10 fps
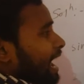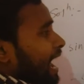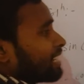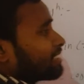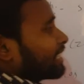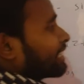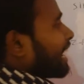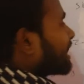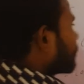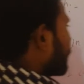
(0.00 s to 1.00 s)
x and
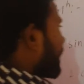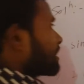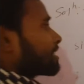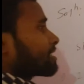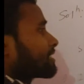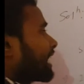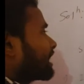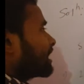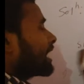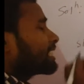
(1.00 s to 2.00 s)
x vanishes, z
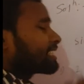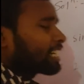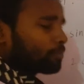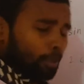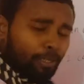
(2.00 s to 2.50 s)
and z will